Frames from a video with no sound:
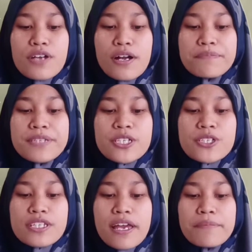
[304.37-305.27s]
of the
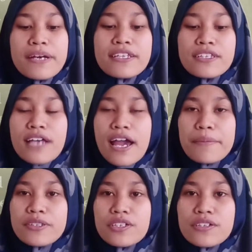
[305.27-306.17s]
stem the
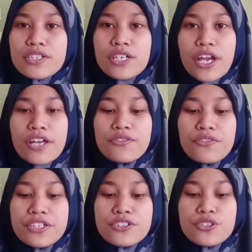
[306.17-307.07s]
diameter can
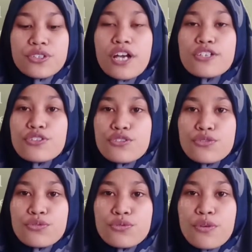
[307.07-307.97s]
reach
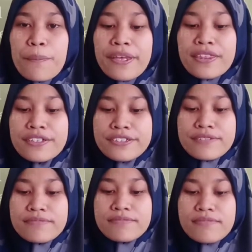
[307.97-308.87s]
2 meters.
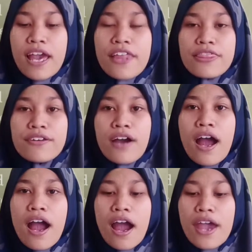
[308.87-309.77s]
The
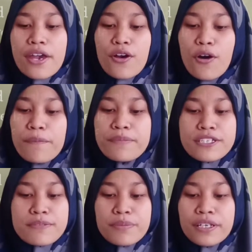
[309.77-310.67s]
height of
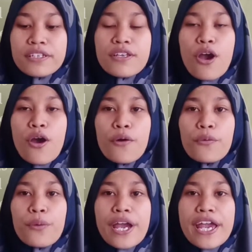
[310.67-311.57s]
this plant
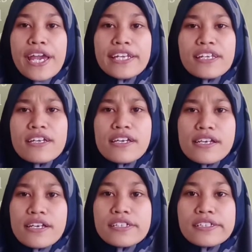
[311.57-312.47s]
when
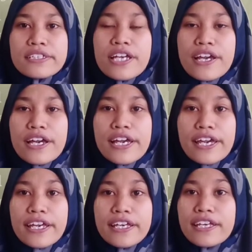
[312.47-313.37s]
in
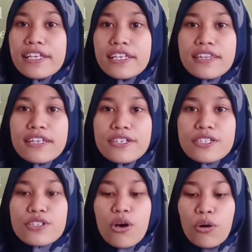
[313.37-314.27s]
it
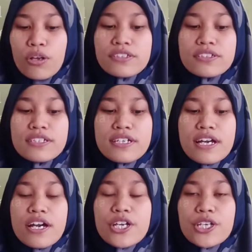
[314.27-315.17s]
is old,
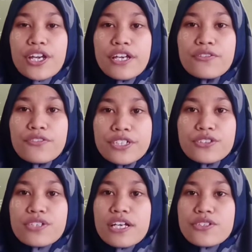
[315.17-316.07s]
can reach
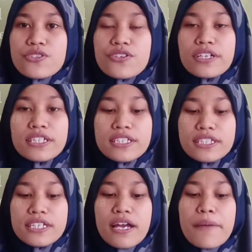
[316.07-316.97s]

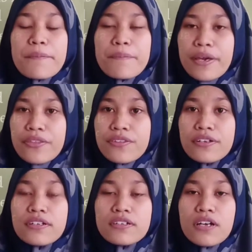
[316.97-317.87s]
30
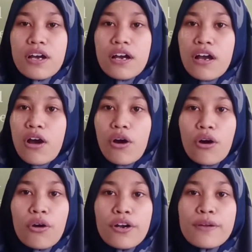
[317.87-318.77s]
meters
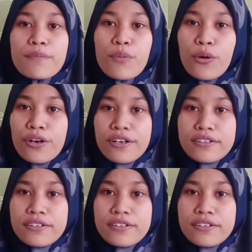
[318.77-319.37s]
or more.